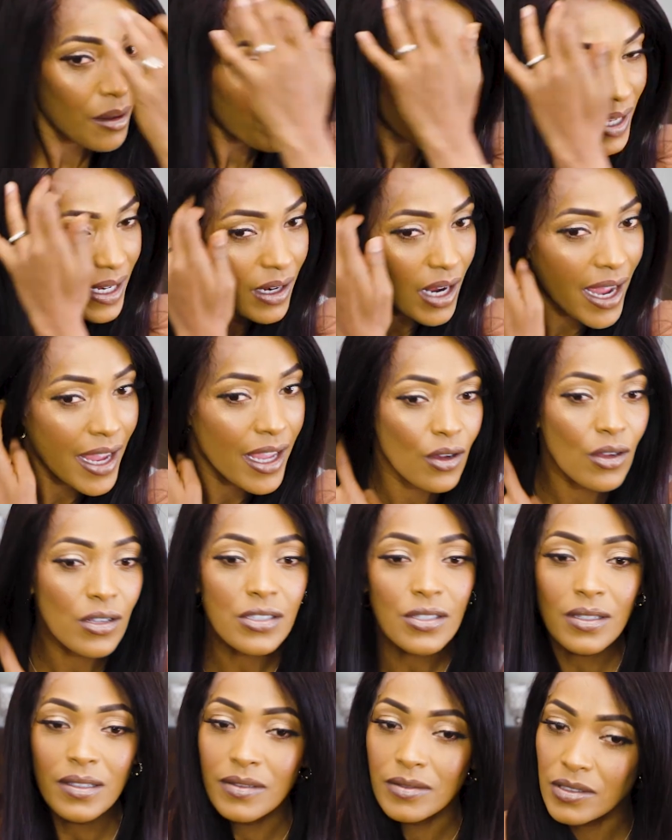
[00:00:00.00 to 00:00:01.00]
But
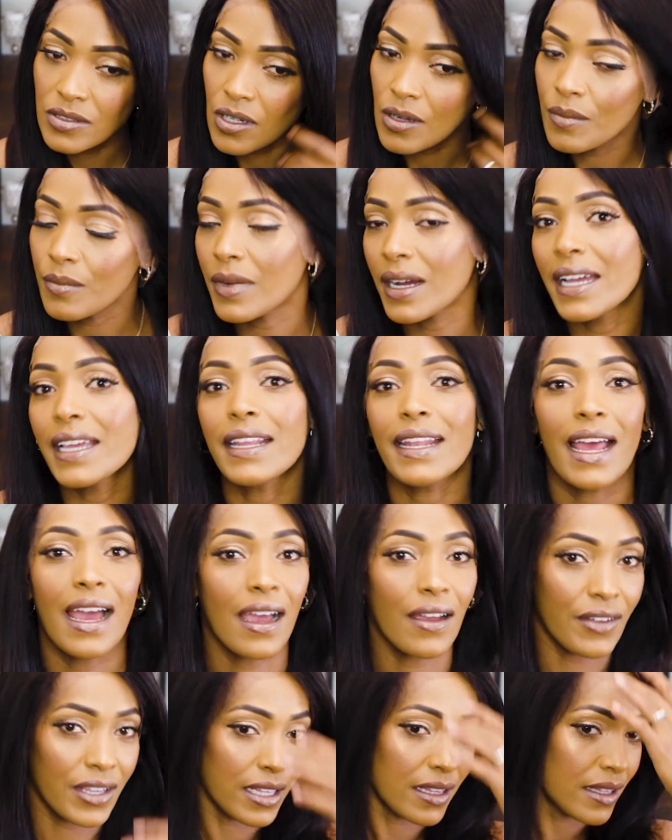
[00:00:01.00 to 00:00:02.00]
also don't mind
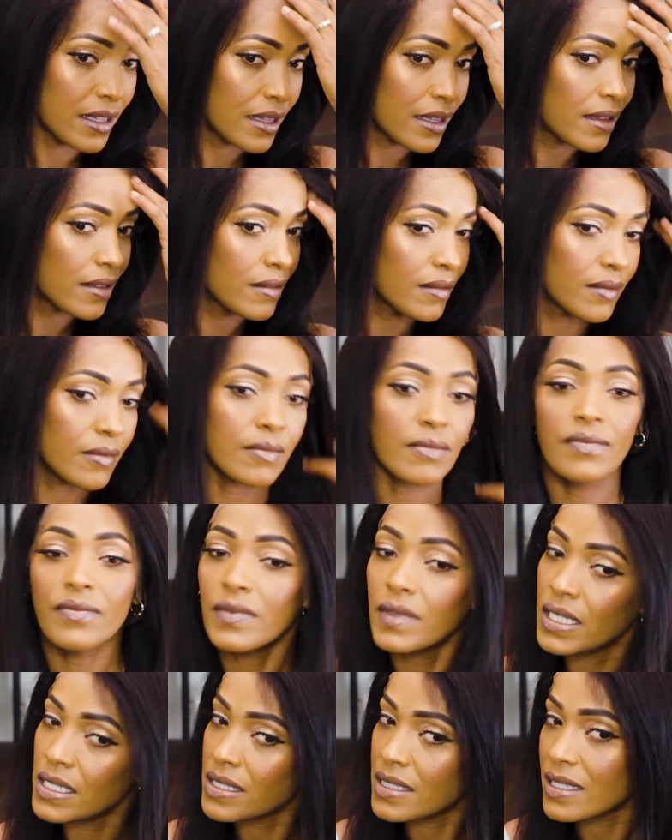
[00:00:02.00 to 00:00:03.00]
having
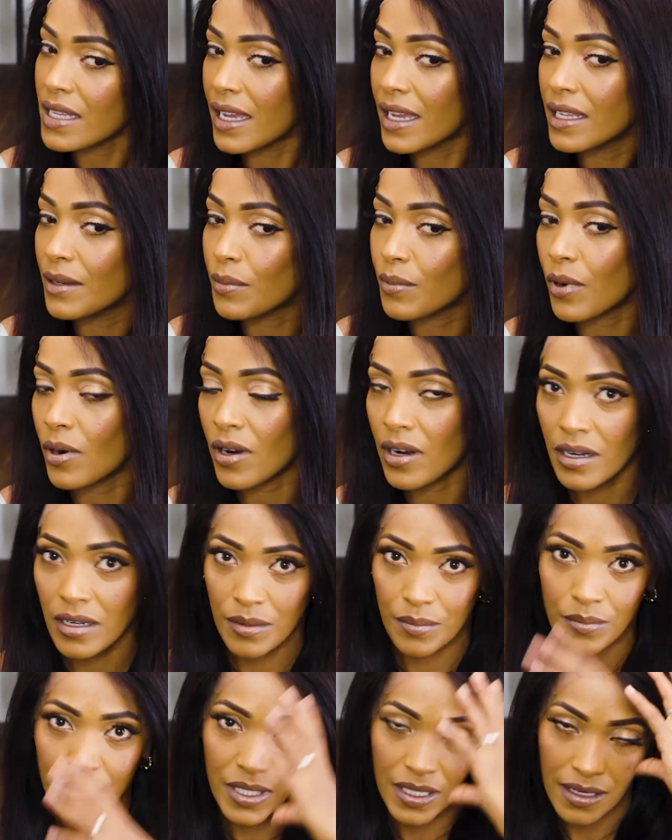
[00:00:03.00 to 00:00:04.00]
the side part
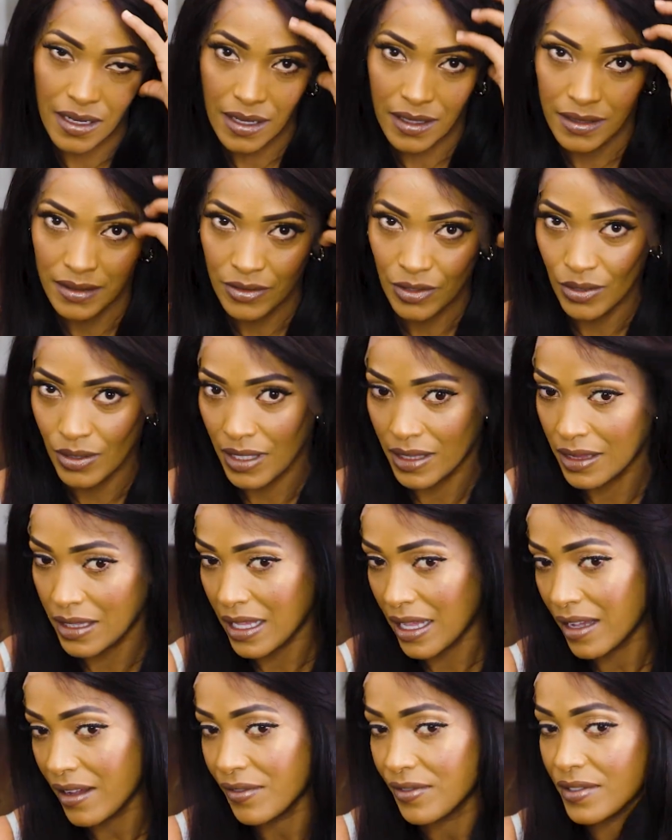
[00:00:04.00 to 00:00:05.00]
being onto the
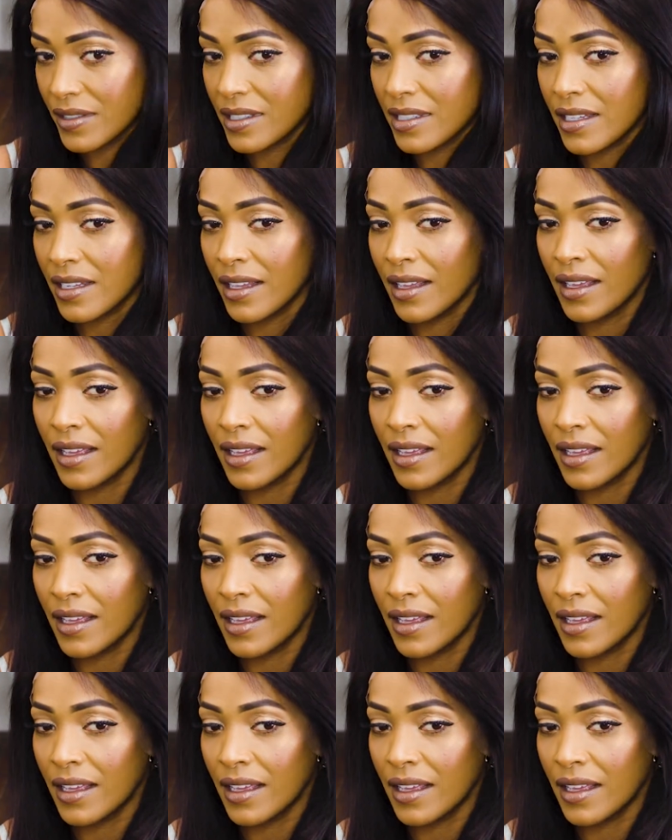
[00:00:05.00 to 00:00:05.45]
left.